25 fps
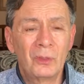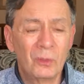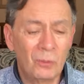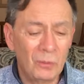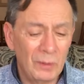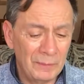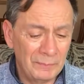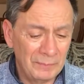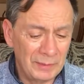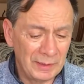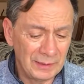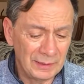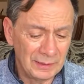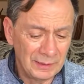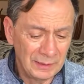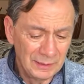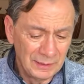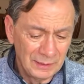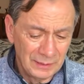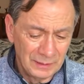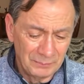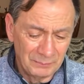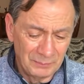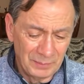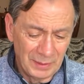equipment.
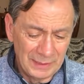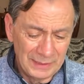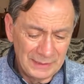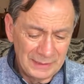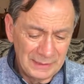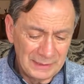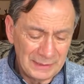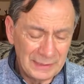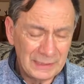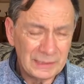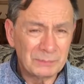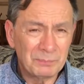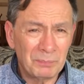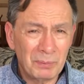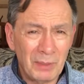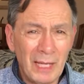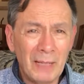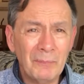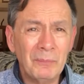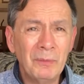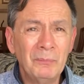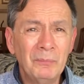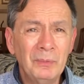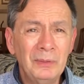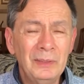But it's
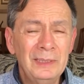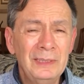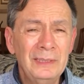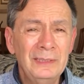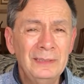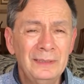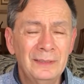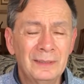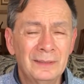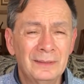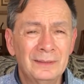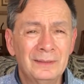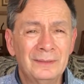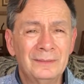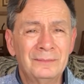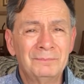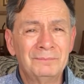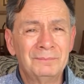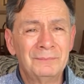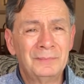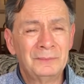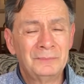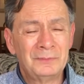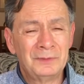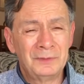probably,
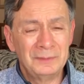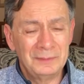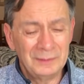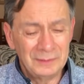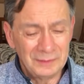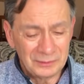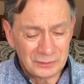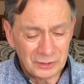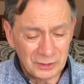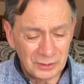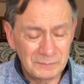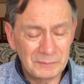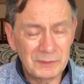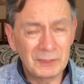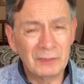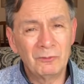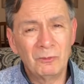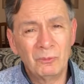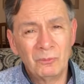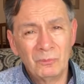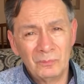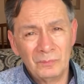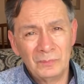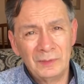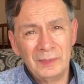in terms
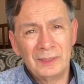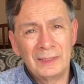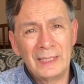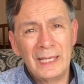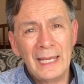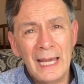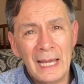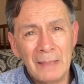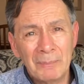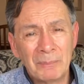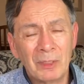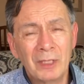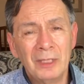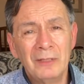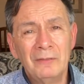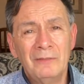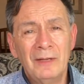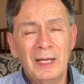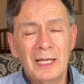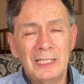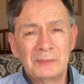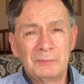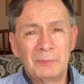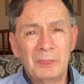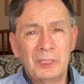of the capital
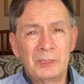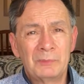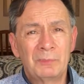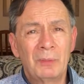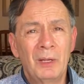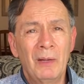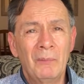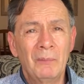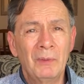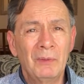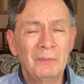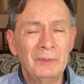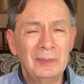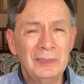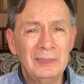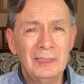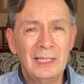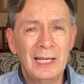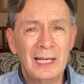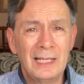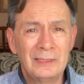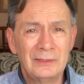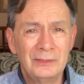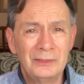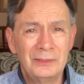investment, it's probably
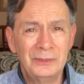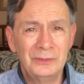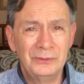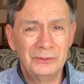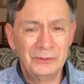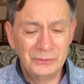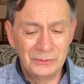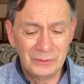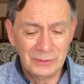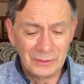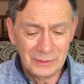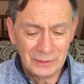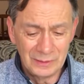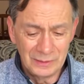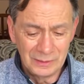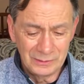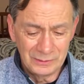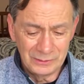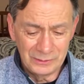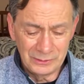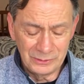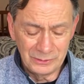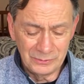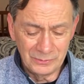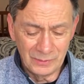not
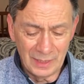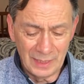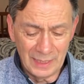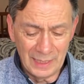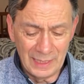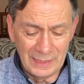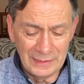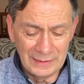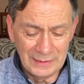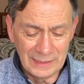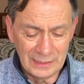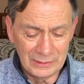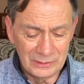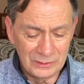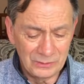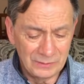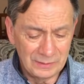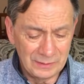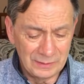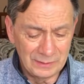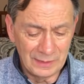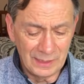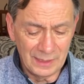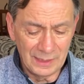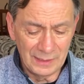too high, not too
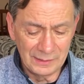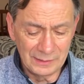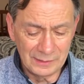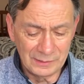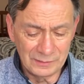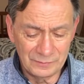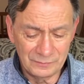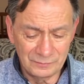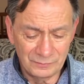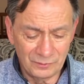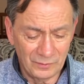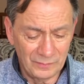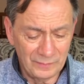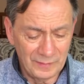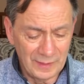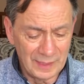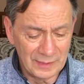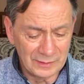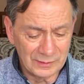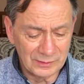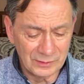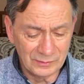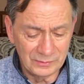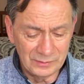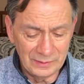intense for
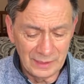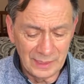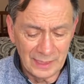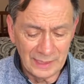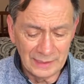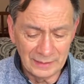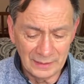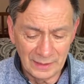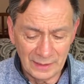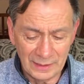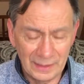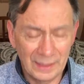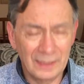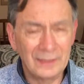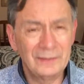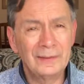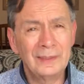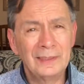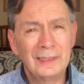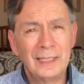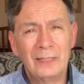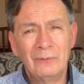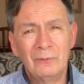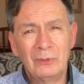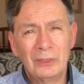that. So yeah, I
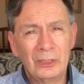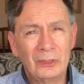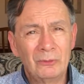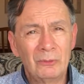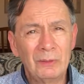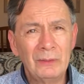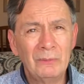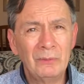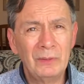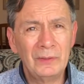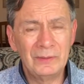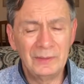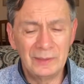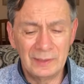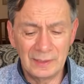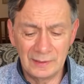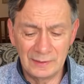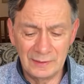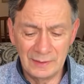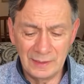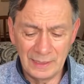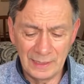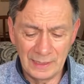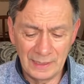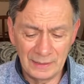think I would agree with you
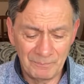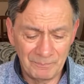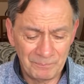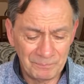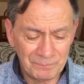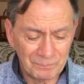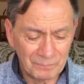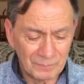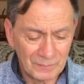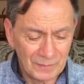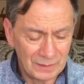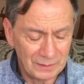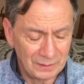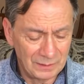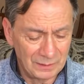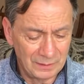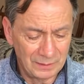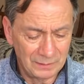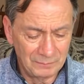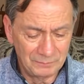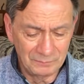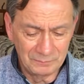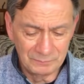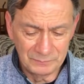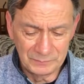on that.
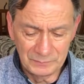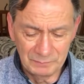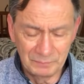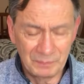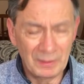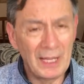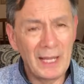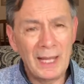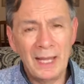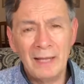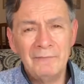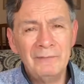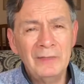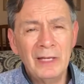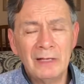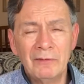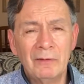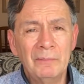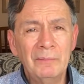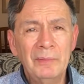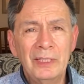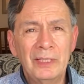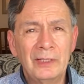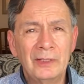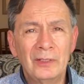But I've
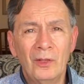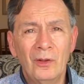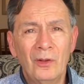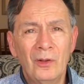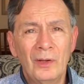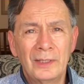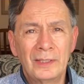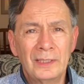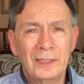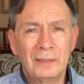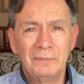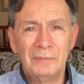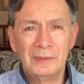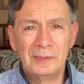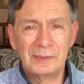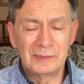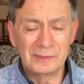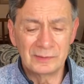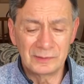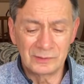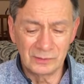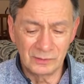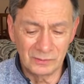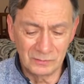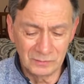never been in the lawn care
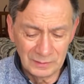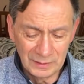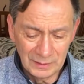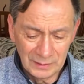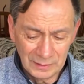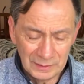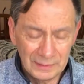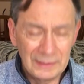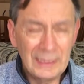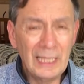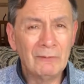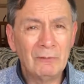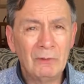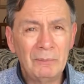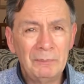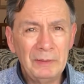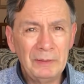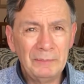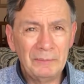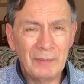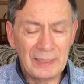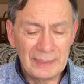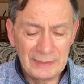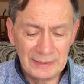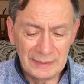business, so that would
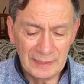be my